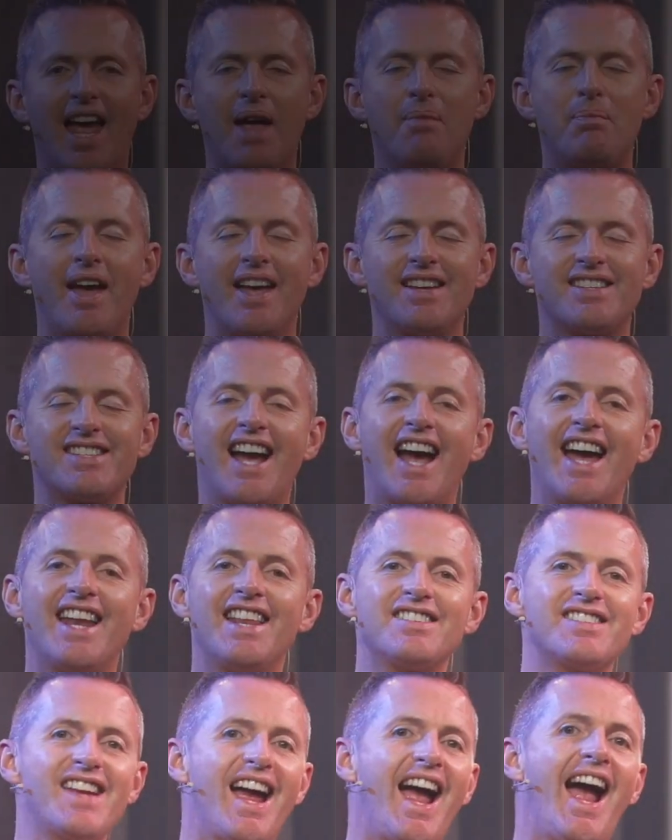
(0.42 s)
Hey,
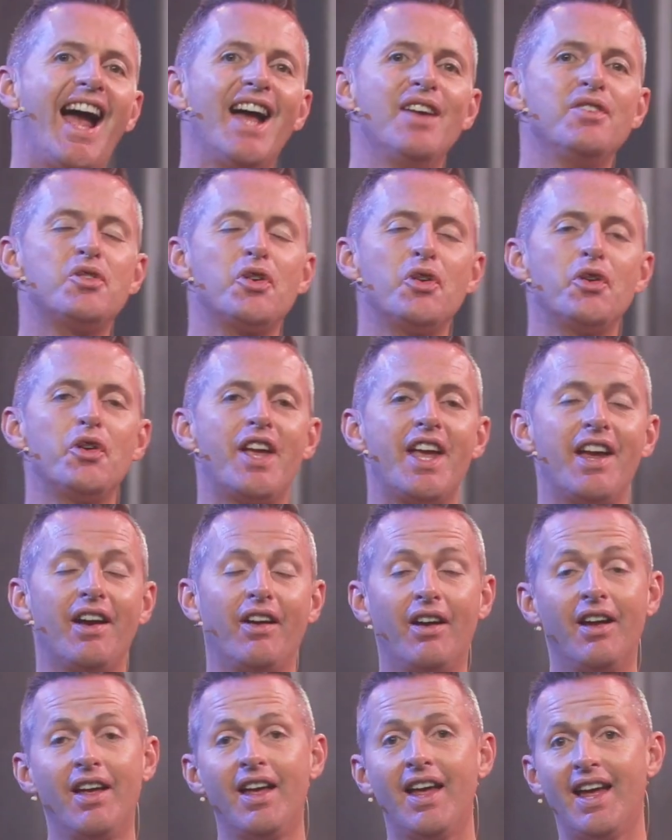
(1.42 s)
Bayside, it's Andrew
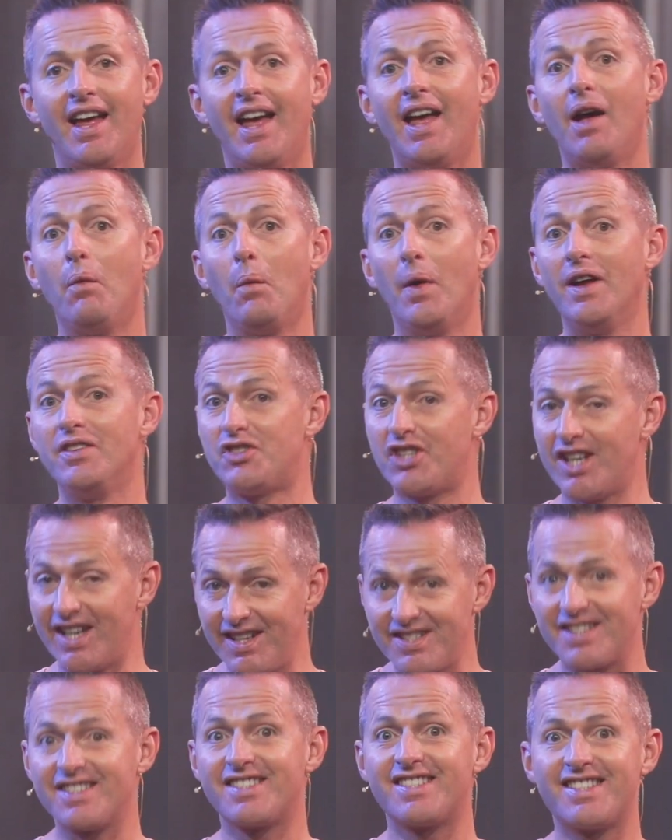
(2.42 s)
here. When
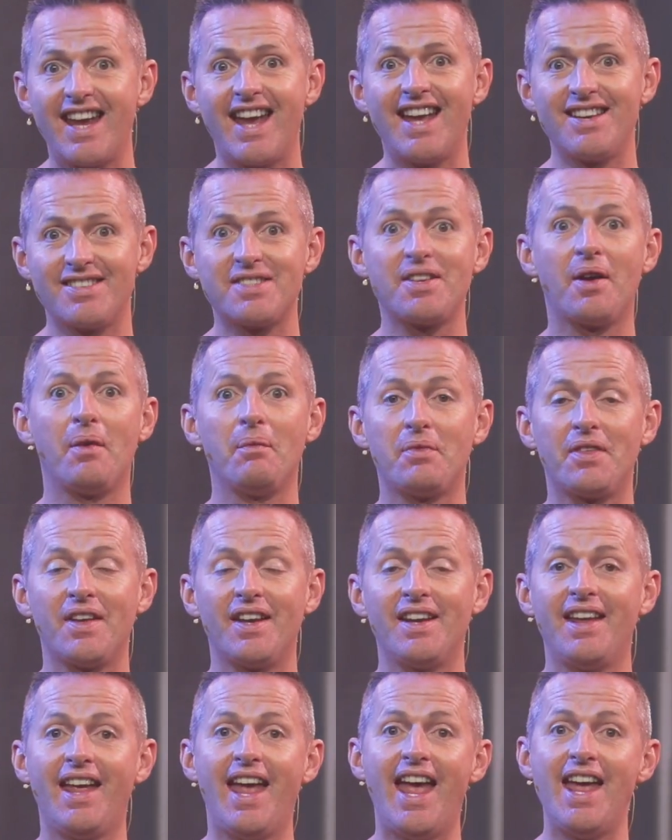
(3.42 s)
Jesus says
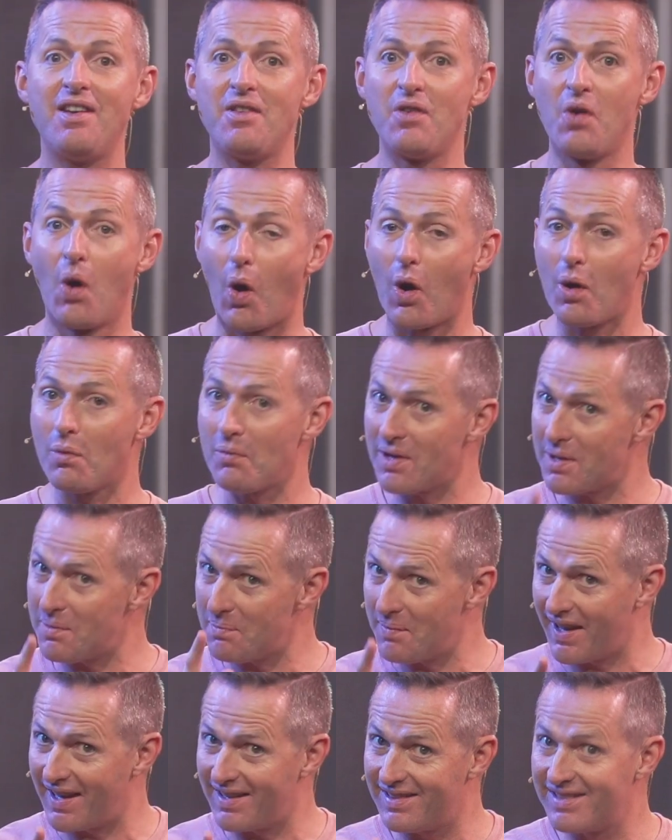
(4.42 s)
something, it
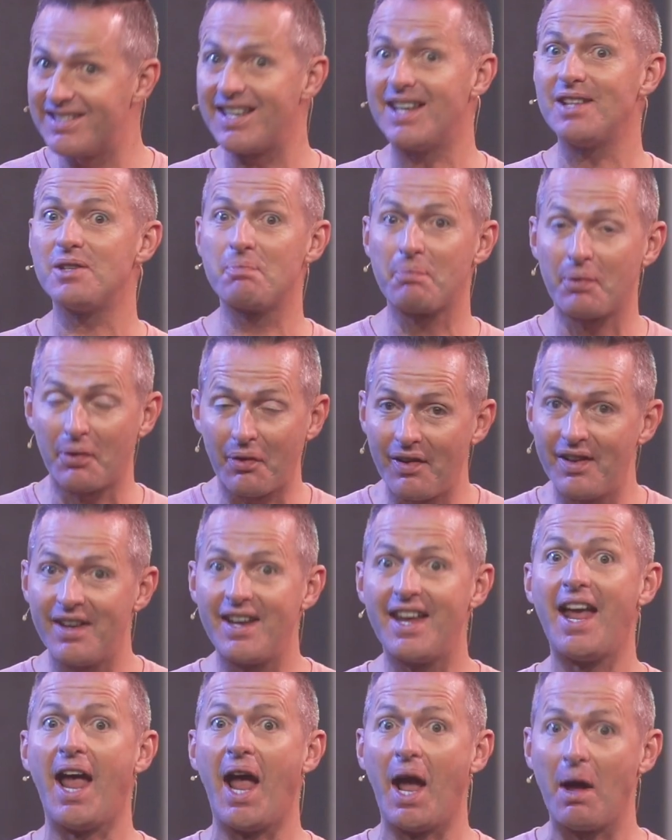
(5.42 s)
normally means it's
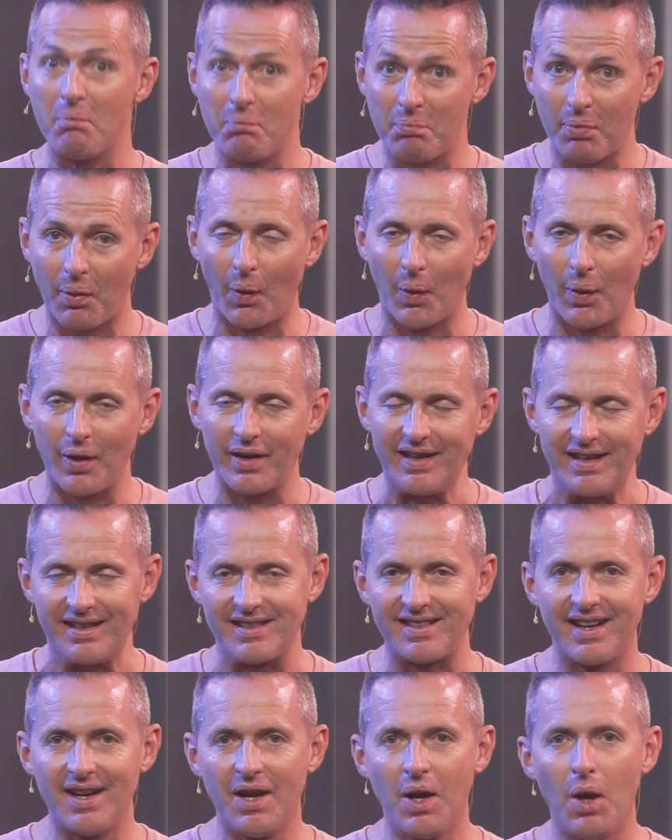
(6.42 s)
pretty
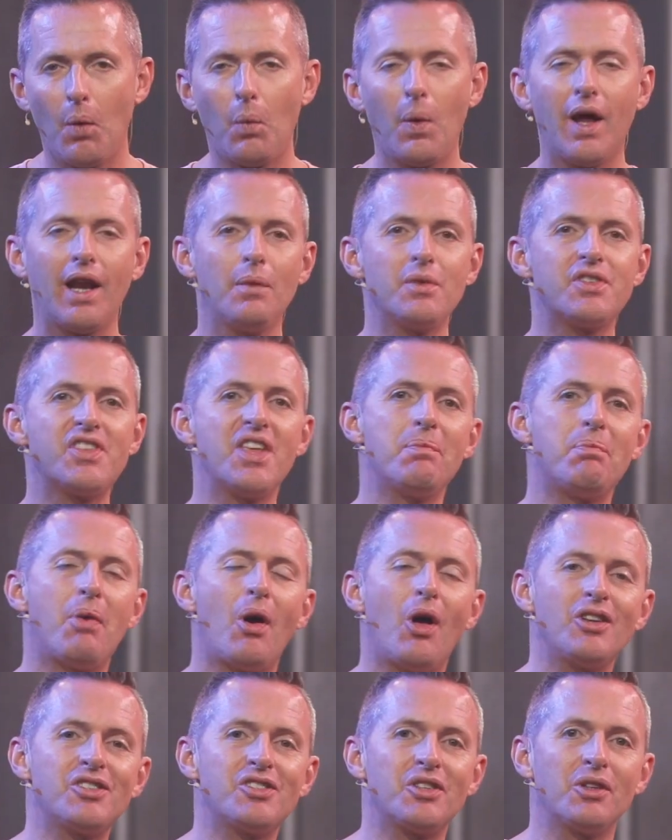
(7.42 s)
important. Well, it was the
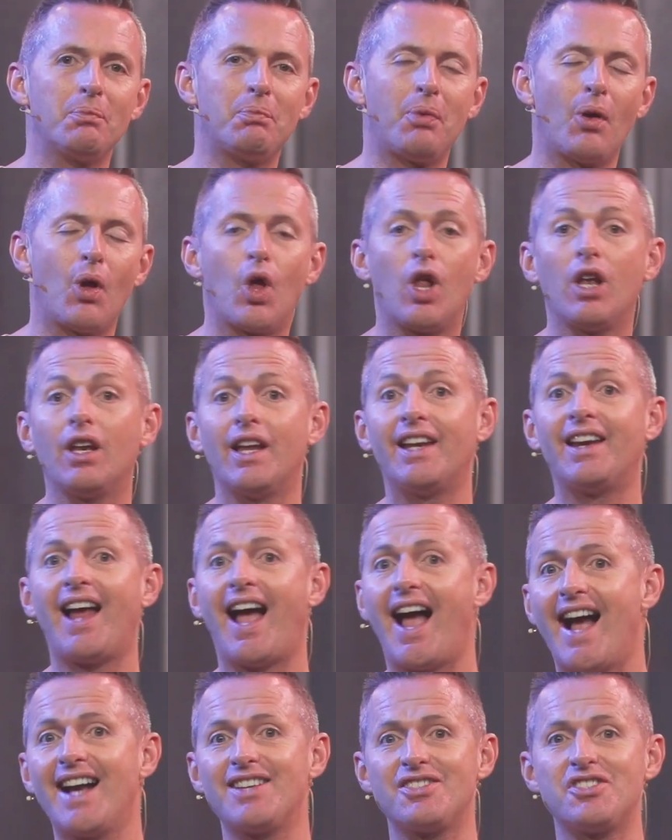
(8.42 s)
Apostle Paul in
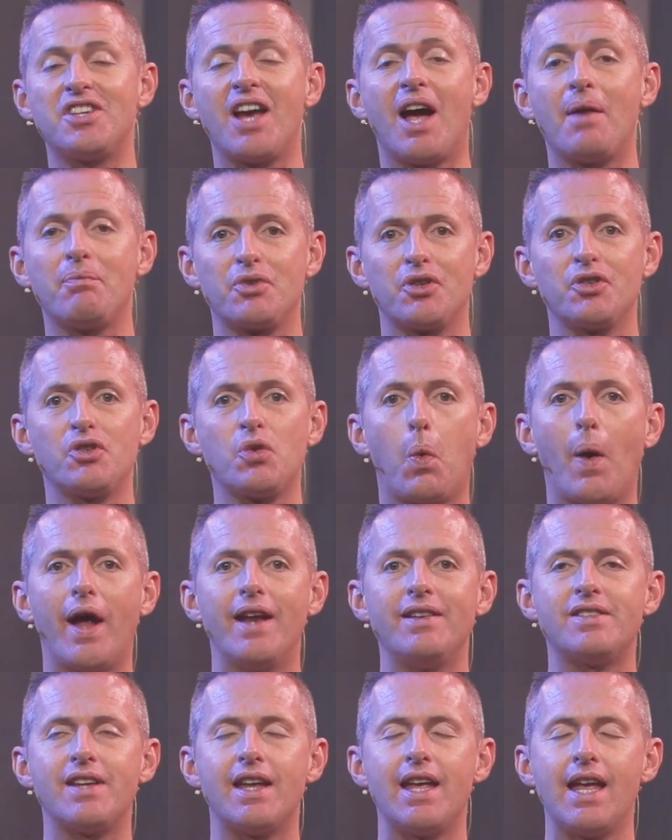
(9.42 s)
Acts chapter
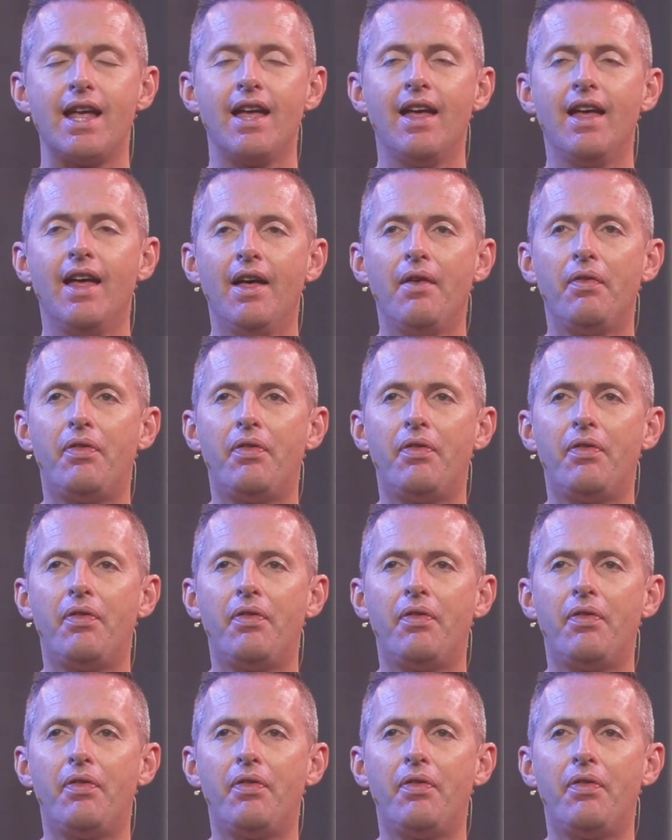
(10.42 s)
20